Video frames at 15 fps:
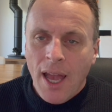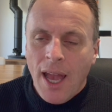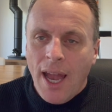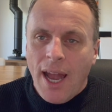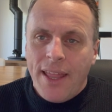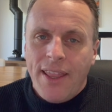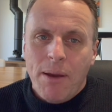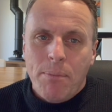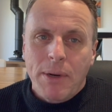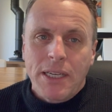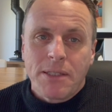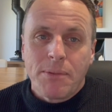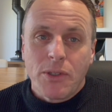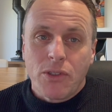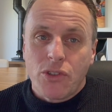And that brings
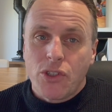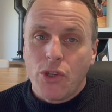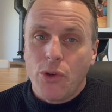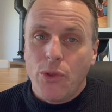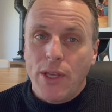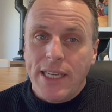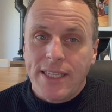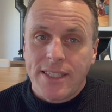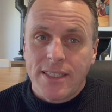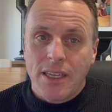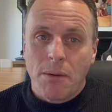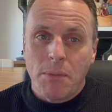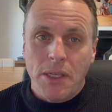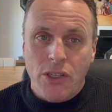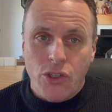me on to the
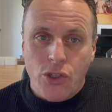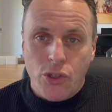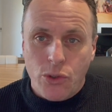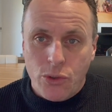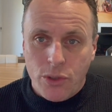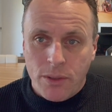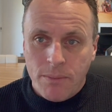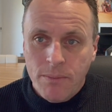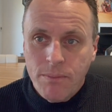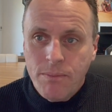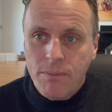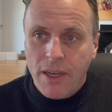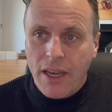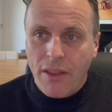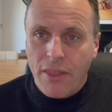sum insured.
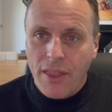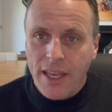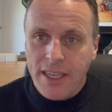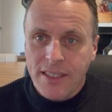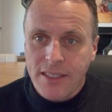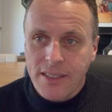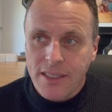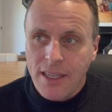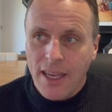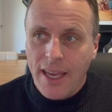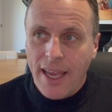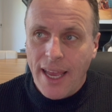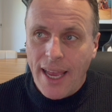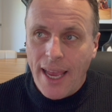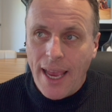Now this,
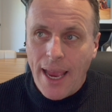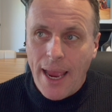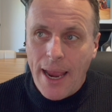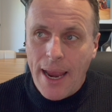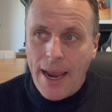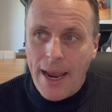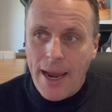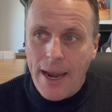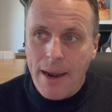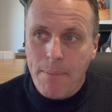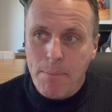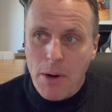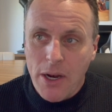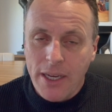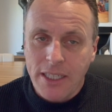in
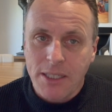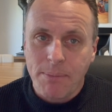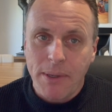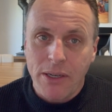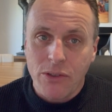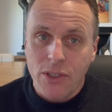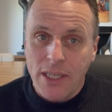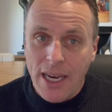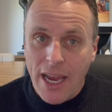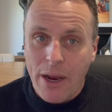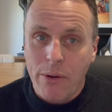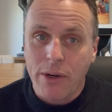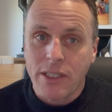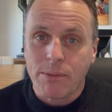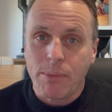my experience, in
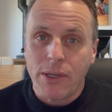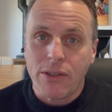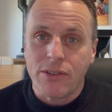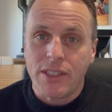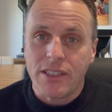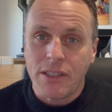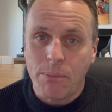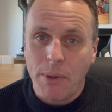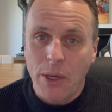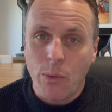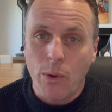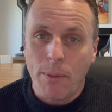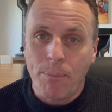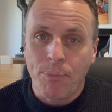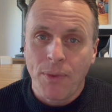our experience, is the big
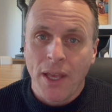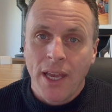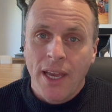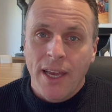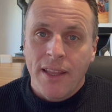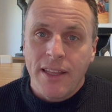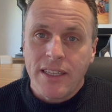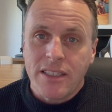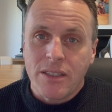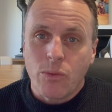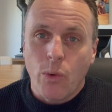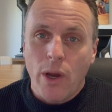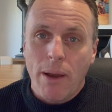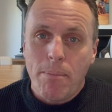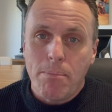one. This is
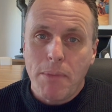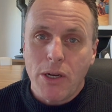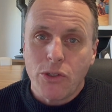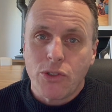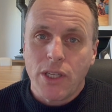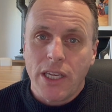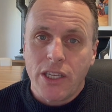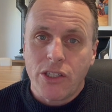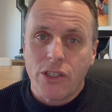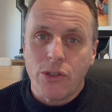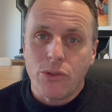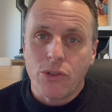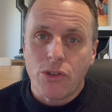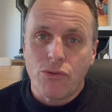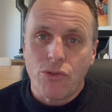where most
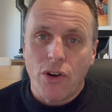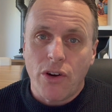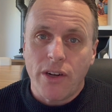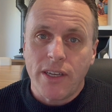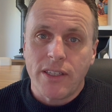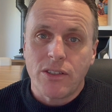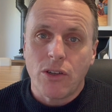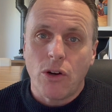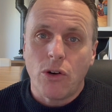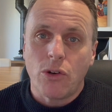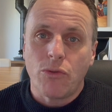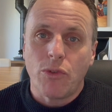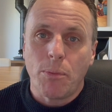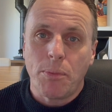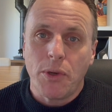issues arise on
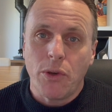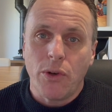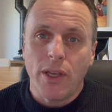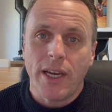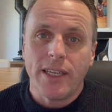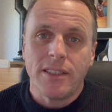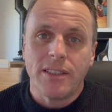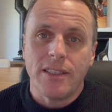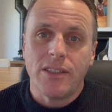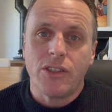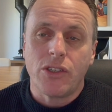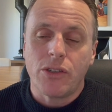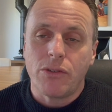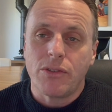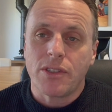repudiated
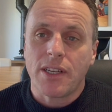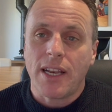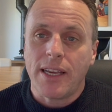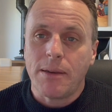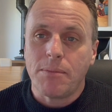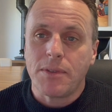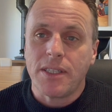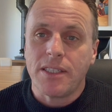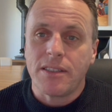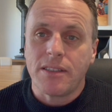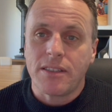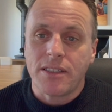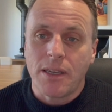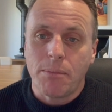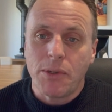insurance claims, is the
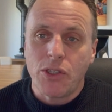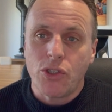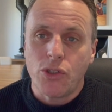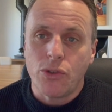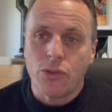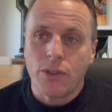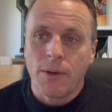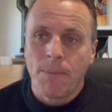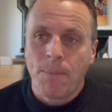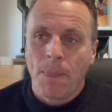sum insured.